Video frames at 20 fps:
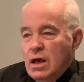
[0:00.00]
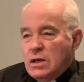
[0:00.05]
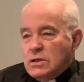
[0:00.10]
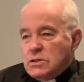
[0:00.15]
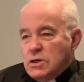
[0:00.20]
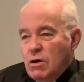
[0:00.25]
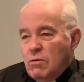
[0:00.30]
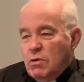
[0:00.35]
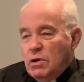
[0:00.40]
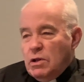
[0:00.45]

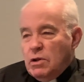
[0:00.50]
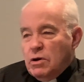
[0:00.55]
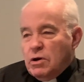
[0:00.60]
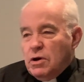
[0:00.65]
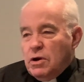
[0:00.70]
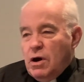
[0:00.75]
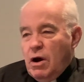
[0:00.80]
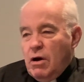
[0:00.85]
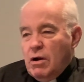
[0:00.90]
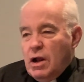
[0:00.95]
So we look
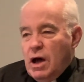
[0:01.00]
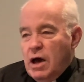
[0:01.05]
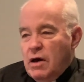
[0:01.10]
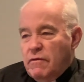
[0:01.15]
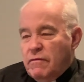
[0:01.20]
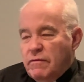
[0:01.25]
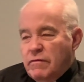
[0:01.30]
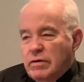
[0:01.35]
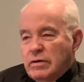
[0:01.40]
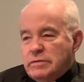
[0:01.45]
at our
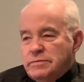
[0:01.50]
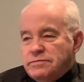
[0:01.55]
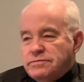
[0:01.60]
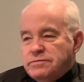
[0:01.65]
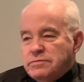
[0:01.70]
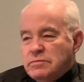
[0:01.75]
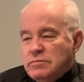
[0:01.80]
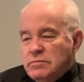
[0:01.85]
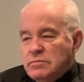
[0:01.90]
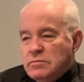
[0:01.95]
life,
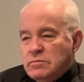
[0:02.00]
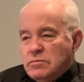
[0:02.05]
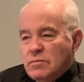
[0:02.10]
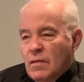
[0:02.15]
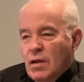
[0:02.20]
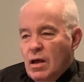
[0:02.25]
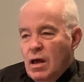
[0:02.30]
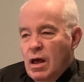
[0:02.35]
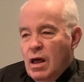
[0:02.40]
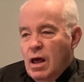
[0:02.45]

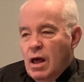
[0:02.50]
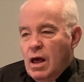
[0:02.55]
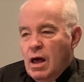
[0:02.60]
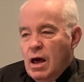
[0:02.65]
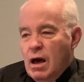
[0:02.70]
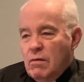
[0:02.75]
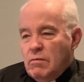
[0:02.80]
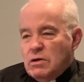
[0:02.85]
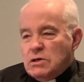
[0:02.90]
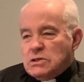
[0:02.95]

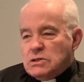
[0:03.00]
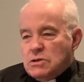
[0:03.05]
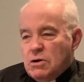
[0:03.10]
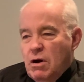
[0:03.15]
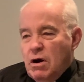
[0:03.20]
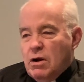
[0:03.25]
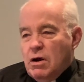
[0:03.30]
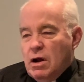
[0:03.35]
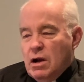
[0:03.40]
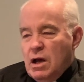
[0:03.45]
and we
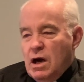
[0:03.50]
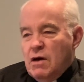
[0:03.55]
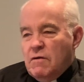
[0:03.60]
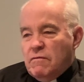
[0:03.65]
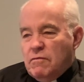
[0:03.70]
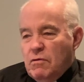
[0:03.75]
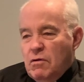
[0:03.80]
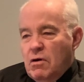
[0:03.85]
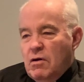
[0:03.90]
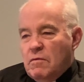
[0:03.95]
start our
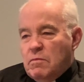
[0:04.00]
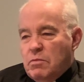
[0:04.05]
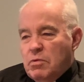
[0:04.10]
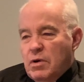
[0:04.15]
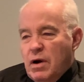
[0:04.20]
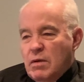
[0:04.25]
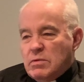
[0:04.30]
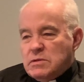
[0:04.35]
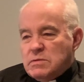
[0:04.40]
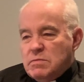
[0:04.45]
life off,
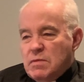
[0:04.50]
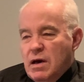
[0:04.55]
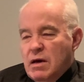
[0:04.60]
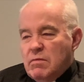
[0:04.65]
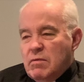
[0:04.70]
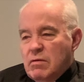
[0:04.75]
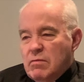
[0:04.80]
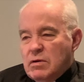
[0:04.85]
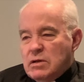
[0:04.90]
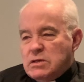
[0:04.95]
perhaps
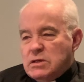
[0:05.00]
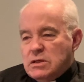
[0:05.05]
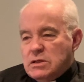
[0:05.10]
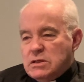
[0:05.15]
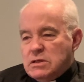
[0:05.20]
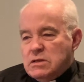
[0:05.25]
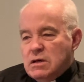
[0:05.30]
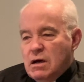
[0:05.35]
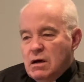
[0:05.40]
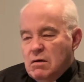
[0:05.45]
maybe with
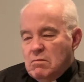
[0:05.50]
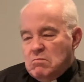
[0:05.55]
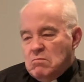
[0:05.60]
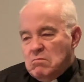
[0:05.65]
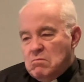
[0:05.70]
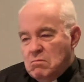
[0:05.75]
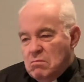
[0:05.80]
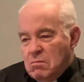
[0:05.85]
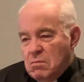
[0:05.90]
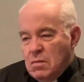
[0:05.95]
just
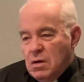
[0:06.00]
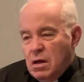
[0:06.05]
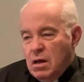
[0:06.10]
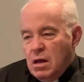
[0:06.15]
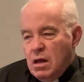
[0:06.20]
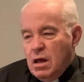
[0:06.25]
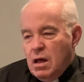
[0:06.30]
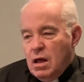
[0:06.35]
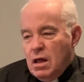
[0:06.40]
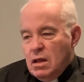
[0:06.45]

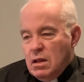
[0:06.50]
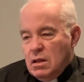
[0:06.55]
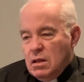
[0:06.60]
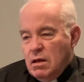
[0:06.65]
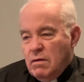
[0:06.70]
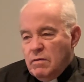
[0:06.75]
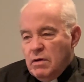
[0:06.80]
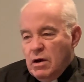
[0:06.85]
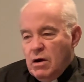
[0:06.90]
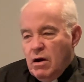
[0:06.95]

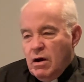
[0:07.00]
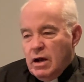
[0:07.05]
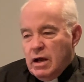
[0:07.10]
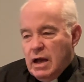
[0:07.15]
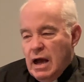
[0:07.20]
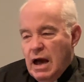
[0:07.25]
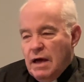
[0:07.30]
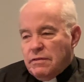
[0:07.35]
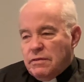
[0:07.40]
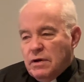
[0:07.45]
living our
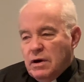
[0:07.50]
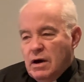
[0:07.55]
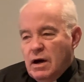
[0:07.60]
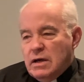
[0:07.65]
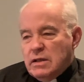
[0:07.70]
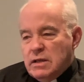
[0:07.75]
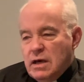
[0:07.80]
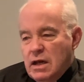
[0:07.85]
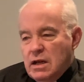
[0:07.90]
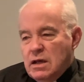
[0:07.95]
Catholic
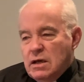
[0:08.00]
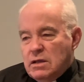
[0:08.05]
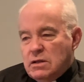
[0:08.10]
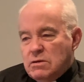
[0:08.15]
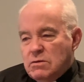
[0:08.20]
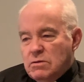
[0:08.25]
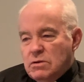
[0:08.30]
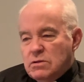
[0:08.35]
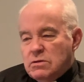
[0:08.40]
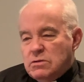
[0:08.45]
identity
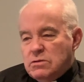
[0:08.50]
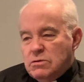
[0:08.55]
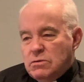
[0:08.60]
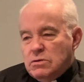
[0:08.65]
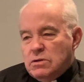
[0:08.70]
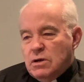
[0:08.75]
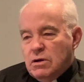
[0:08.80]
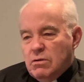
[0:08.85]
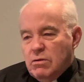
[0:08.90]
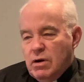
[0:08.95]
to a
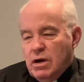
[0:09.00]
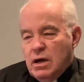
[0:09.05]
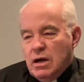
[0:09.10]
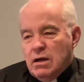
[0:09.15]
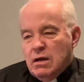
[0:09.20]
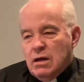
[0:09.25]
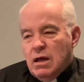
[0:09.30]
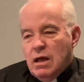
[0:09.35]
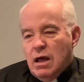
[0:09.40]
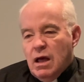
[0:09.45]

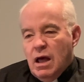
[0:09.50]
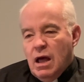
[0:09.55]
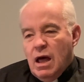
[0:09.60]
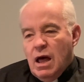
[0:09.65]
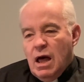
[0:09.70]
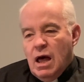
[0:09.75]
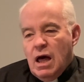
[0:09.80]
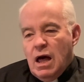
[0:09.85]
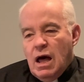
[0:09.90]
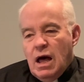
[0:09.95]
degree.
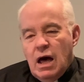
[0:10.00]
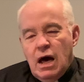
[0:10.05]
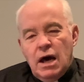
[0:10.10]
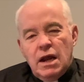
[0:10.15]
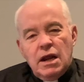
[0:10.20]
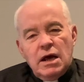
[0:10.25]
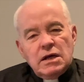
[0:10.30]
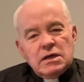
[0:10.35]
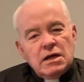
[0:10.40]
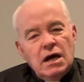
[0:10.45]

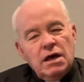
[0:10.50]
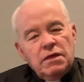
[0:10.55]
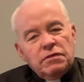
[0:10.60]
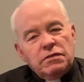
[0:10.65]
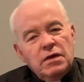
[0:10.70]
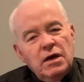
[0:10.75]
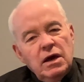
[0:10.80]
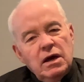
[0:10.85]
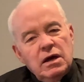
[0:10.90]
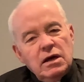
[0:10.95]
And as
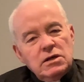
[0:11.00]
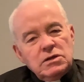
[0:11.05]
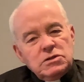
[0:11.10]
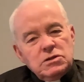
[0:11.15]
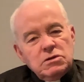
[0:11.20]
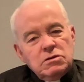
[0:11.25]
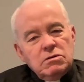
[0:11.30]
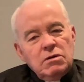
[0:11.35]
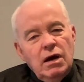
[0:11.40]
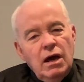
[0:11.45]

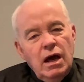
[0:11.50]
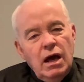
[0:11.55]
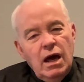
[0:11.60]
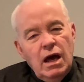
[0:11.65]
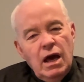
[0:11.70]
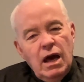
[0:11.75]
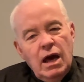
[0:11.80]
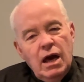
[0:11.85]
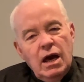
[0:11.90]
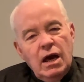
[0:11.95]
you
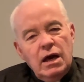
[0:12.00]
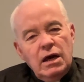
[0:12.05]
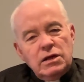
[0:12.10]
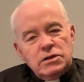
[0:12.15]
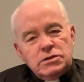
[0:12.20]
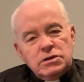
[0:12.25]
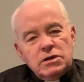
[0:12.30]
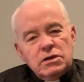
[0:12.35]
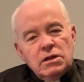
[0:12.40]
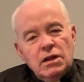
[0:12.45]

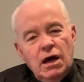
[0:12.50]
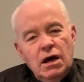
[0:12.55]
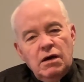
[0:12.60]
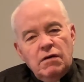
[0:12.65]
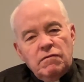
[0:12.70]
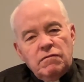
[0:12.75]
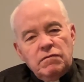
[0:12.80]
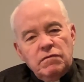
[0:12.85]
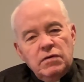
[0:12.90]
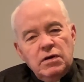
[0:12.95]
age in
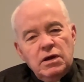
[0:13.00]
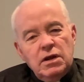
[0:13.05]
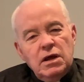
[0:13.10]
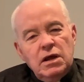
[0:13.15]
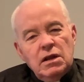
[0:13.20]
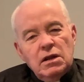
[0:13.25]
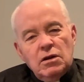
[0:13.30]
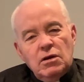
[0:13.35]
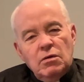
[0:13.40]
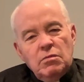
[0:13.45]
life, you
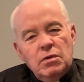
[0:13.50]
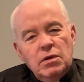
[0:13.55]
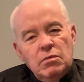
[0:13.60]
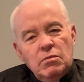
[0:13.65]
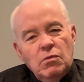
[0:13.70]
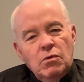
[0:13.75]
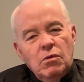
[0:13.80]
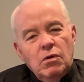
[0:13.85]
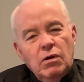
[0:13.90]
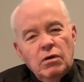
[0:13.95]
need a little bit
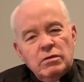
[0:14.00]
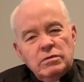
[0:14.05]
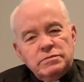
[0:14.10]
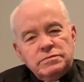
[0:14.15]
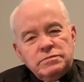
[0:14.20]
more.